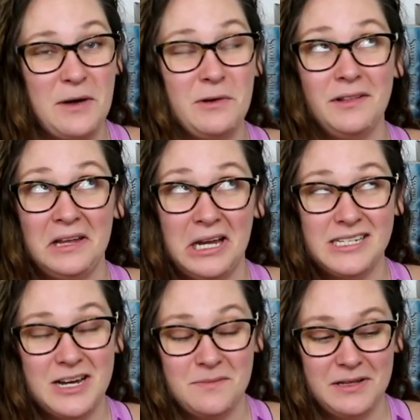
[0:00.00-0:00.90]
I will link
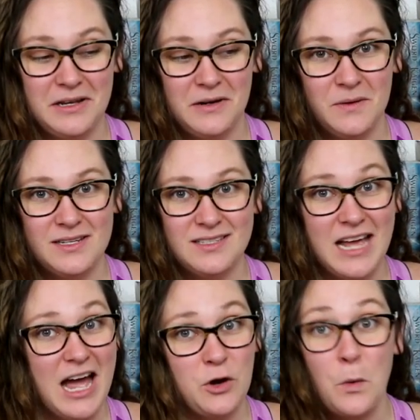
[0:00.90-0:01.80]
it down below. It's
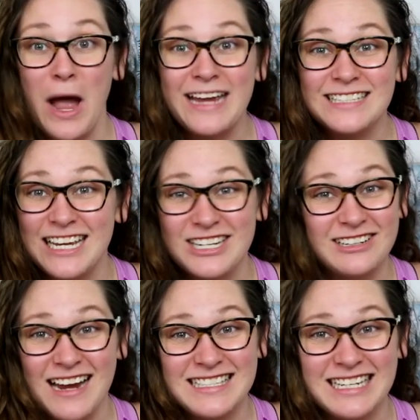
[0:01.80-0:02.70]
uh, quite
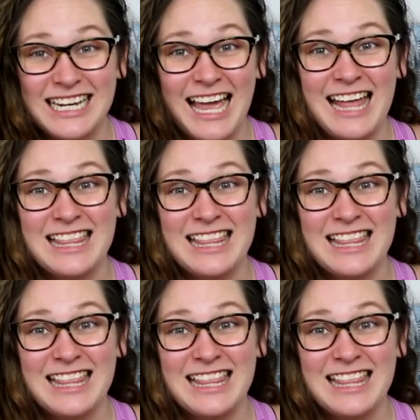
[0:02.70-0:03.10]
interesting.